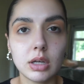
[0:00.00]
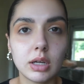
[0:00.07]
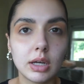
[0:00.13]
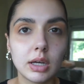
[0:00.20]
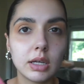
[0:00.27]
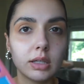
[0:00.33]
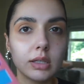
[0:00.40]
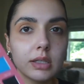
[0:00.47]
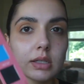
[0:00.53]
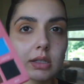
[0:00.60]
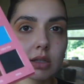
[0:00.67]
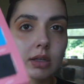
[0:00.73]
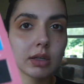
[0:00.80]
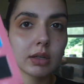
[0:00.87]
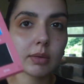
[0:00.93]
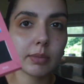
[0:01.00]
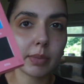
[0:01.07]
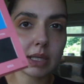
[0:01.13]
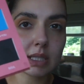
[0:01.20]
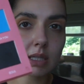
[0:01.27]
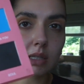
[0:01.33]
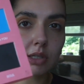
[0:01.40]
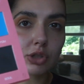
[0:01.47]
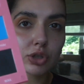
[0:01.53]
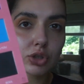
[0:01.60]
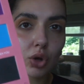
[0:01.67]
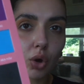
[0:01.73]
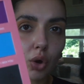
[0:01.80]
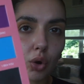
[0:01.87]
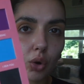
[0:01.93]
It's basically just
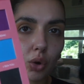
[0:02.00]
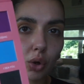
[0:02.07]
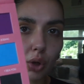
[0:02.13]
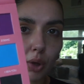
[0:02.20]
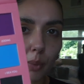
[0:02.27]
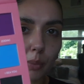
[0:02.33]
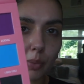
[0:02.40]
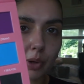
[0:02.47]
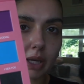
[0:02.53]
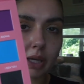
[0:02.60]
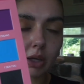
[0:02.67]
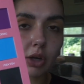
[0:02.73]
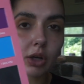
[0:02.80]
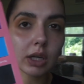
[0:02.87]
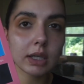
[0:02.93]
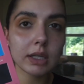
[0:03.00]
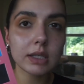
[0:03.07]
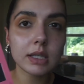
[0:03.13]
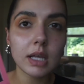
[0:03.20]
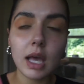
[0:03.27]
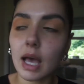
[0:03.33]
all bright colours,